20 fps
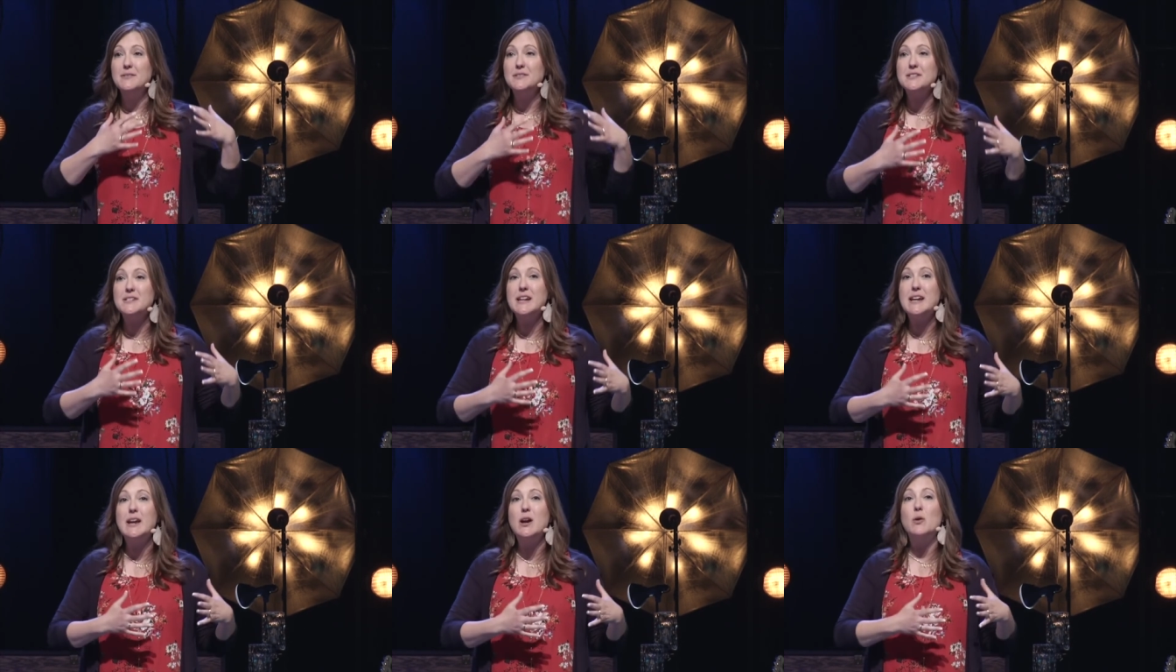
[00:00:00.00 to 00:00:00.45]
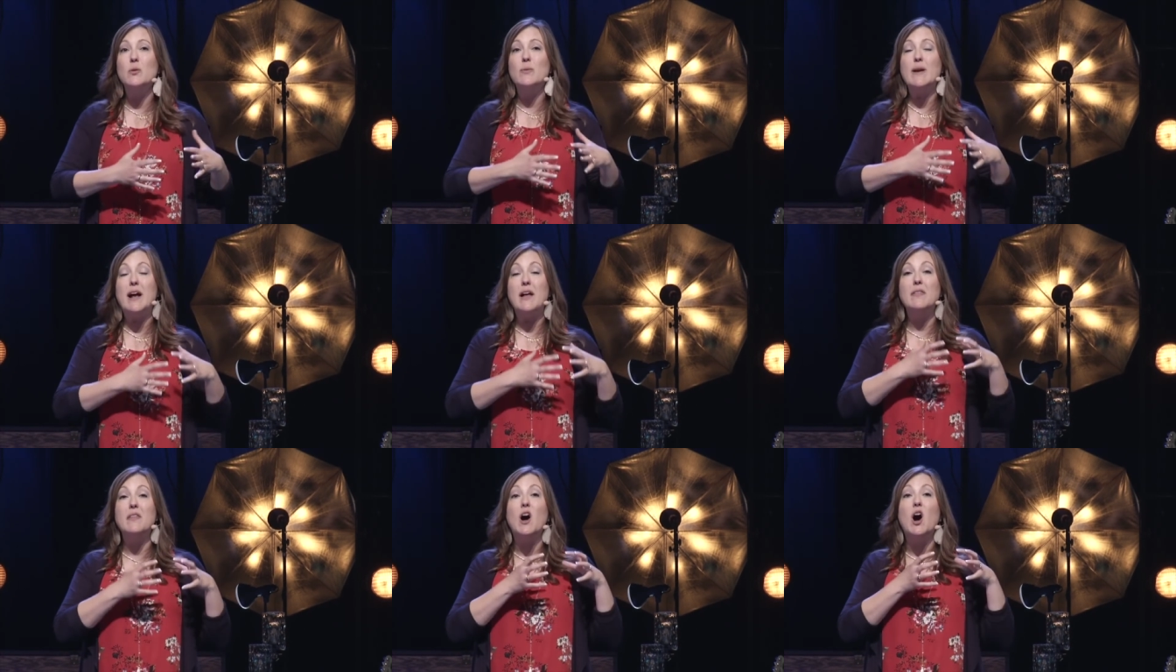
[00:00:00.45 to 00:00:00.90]
of stay
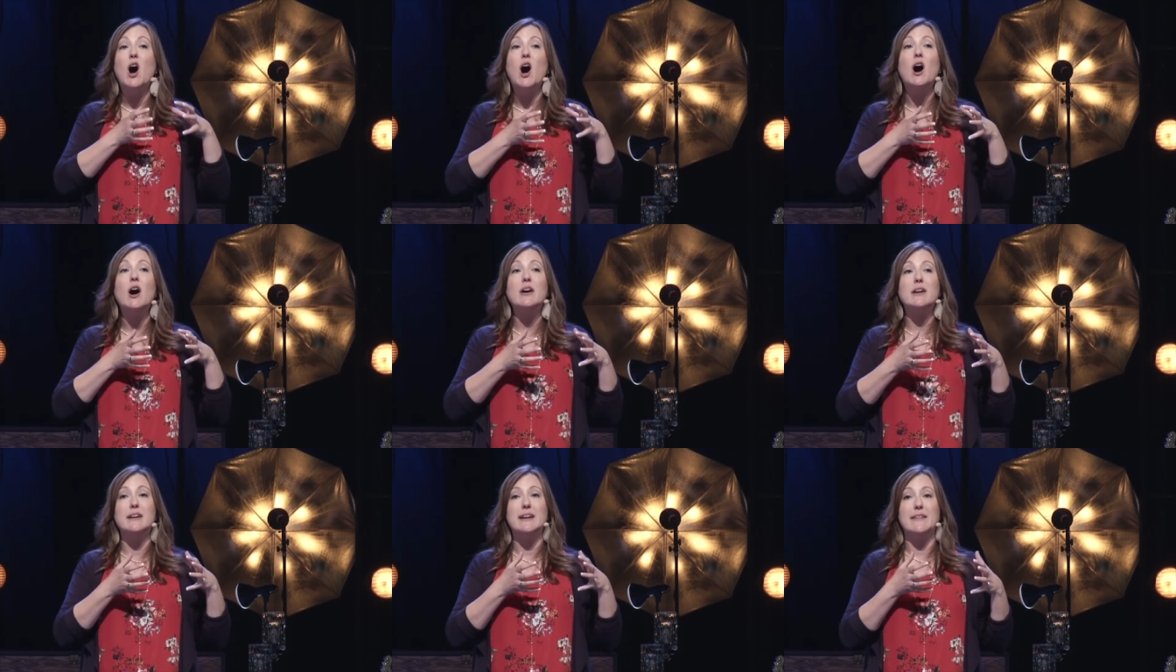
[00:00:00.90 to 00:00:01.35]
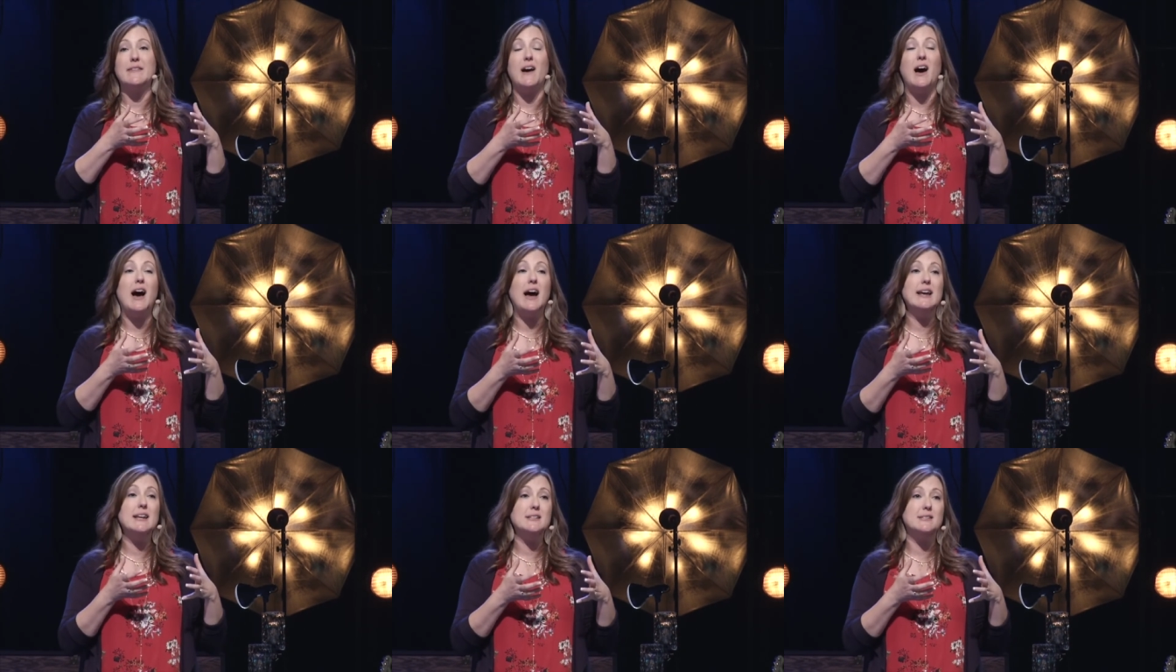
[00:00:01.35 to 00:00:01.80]
around the heart in the
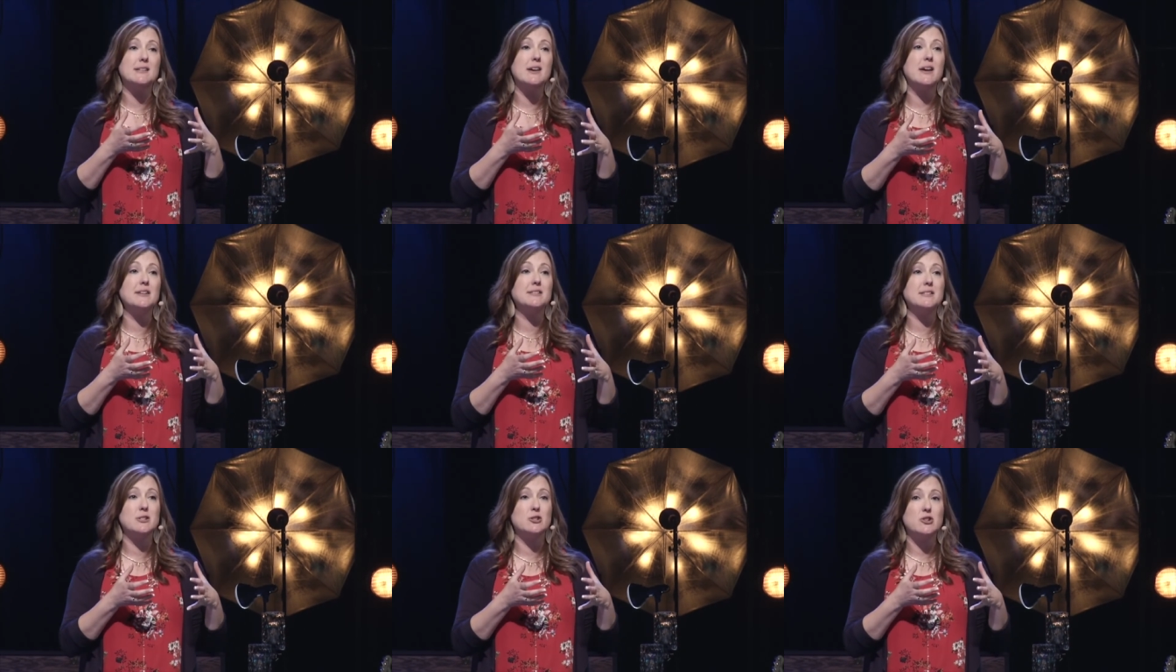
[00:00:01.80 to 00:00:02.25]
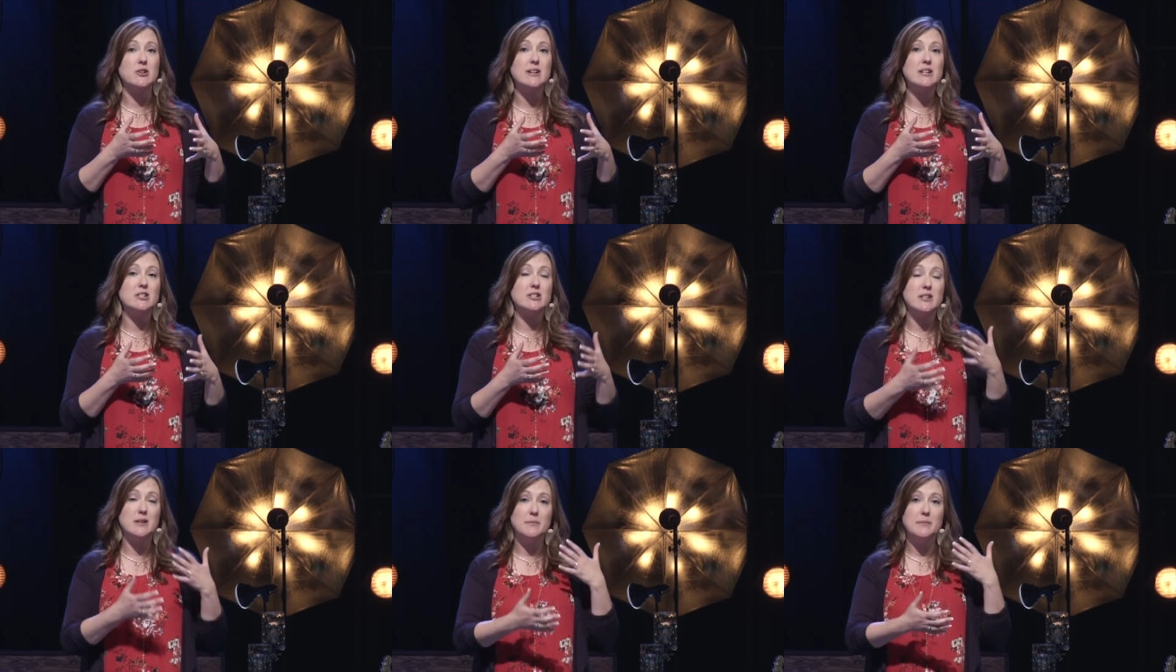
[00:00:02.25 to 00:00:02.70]
highest
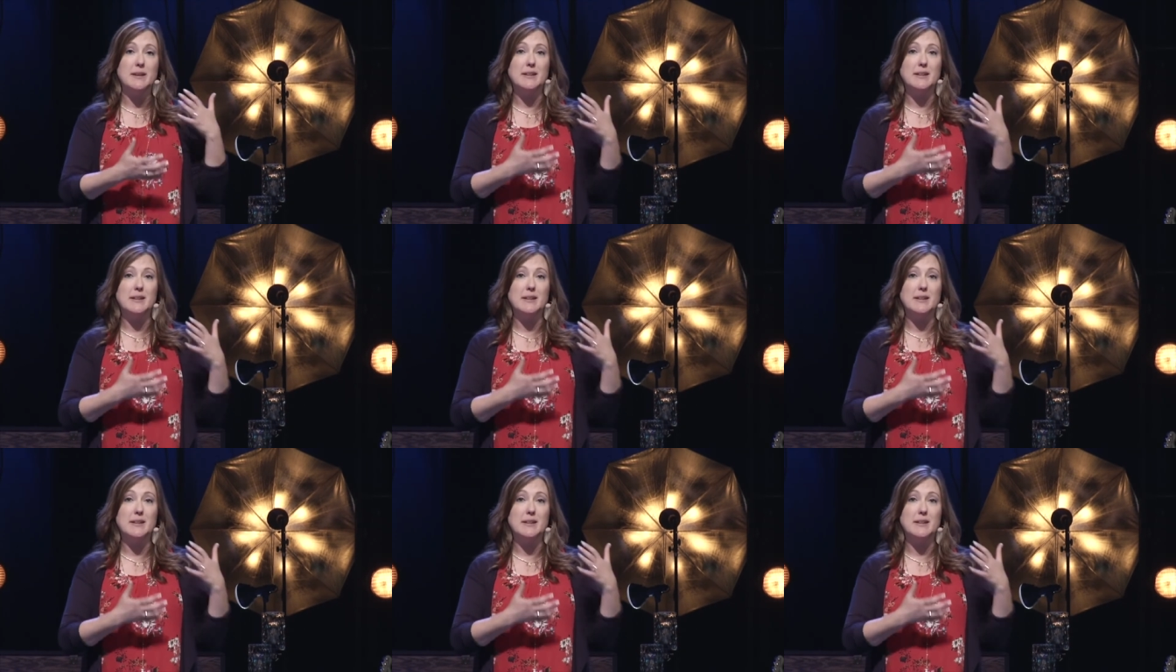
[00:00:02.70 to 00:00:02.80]
concentration